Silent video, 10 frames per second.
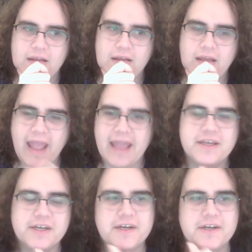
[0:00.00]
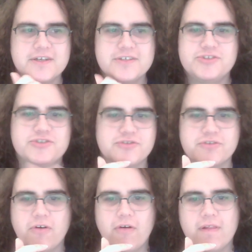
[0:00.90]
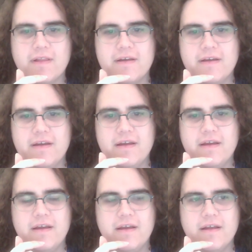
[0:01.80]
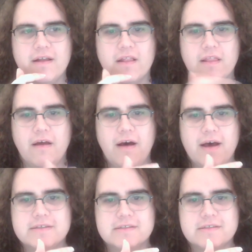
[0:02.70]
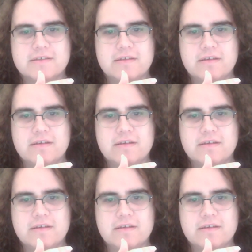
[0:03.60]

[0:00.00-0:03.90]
Anger, control, loss.